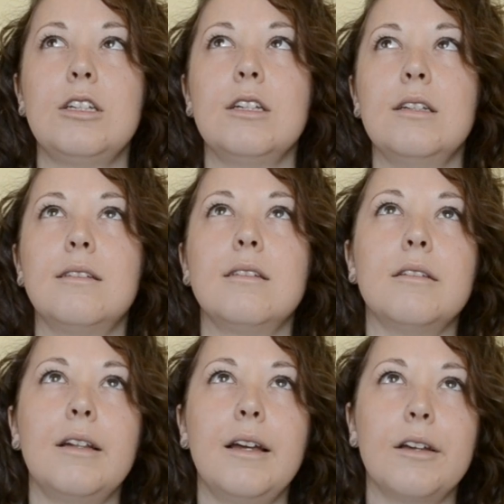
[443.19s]
is
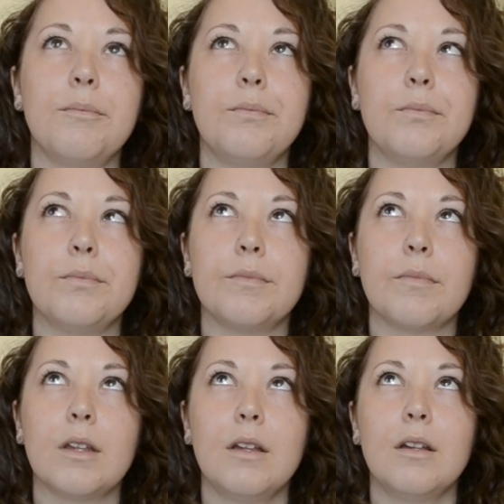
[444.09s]
like
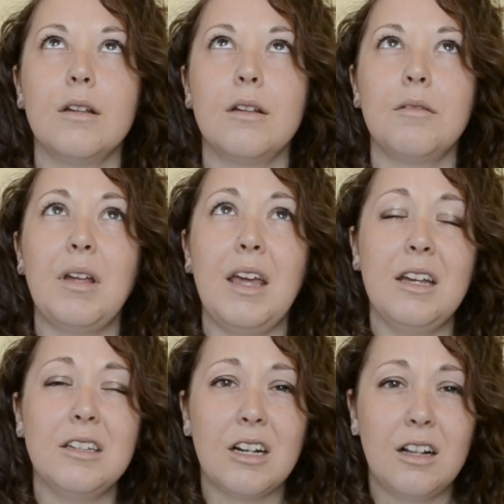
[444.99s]
$8
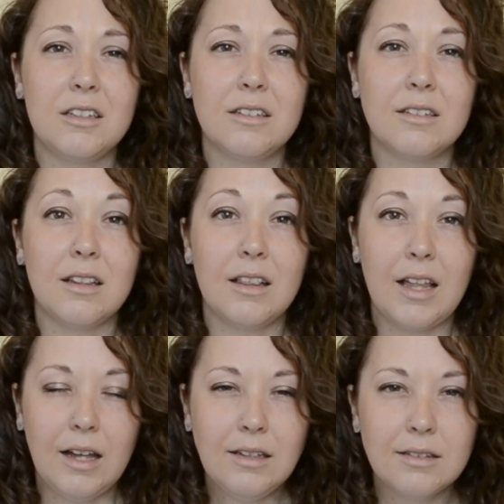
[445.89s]

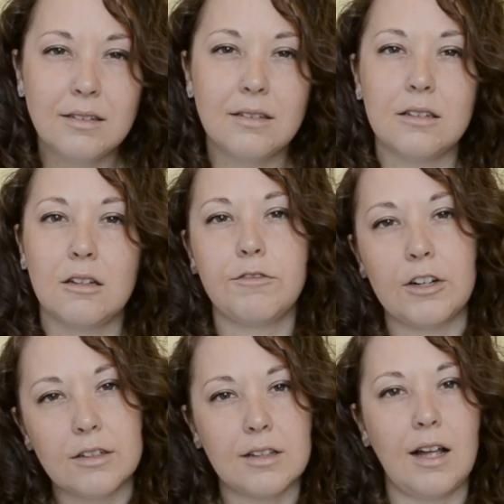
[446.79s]
less than the
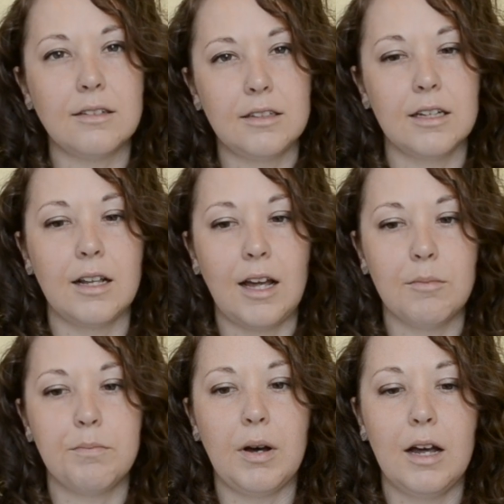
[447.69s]
first class ticket
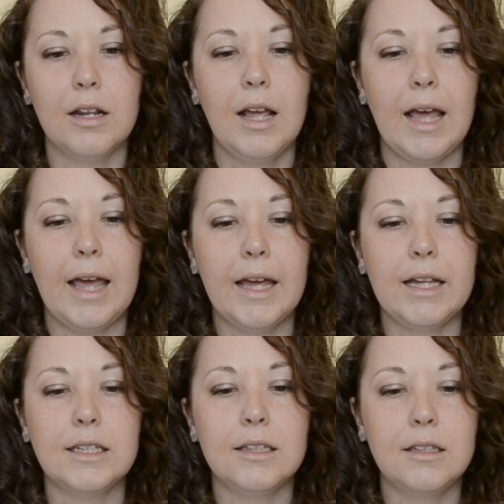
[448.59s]
I bought.
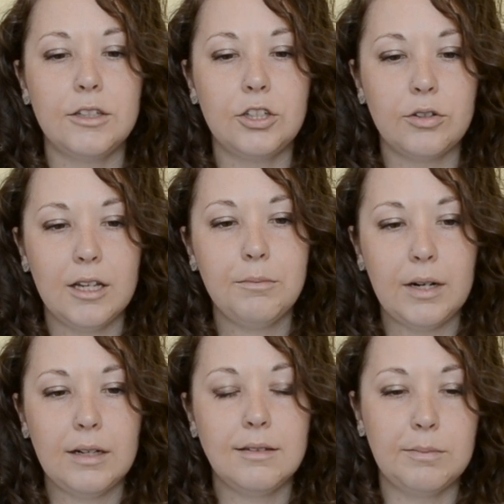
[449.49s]
And the train
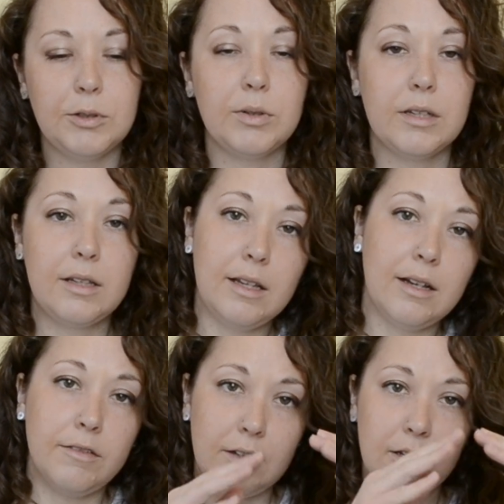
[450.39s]
prices between
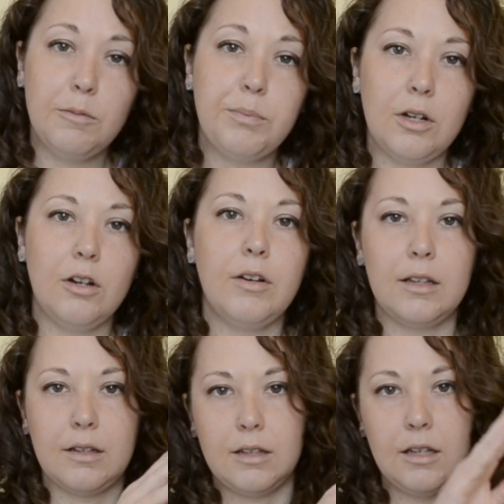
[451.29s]
Kiev and Dnipro
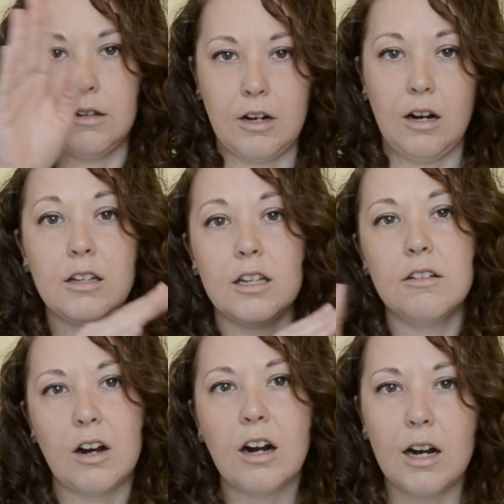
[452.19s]
and then Kiev and
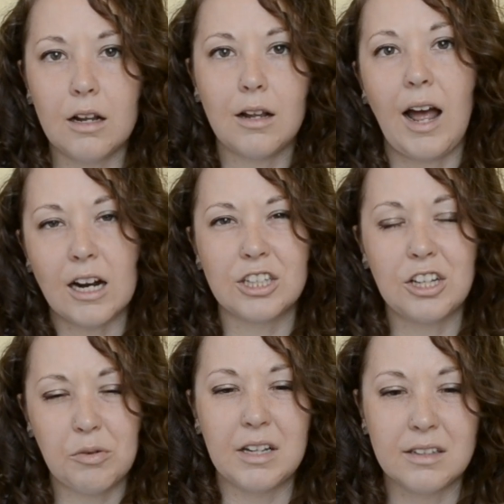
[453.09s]
Kharkiv are
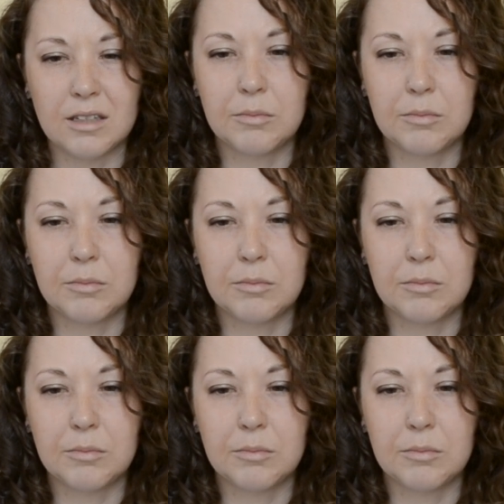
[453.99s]
actually quite